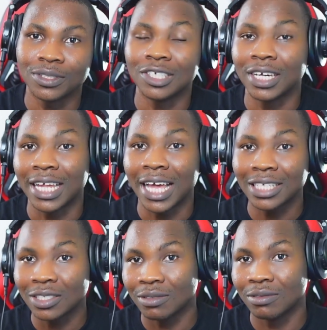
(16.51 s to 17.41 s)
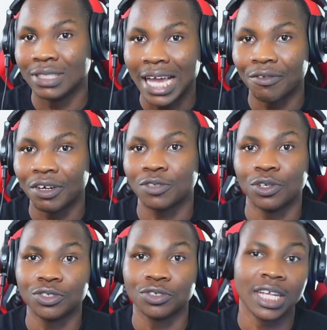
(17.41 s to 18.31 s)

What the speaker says: You can ask direct question,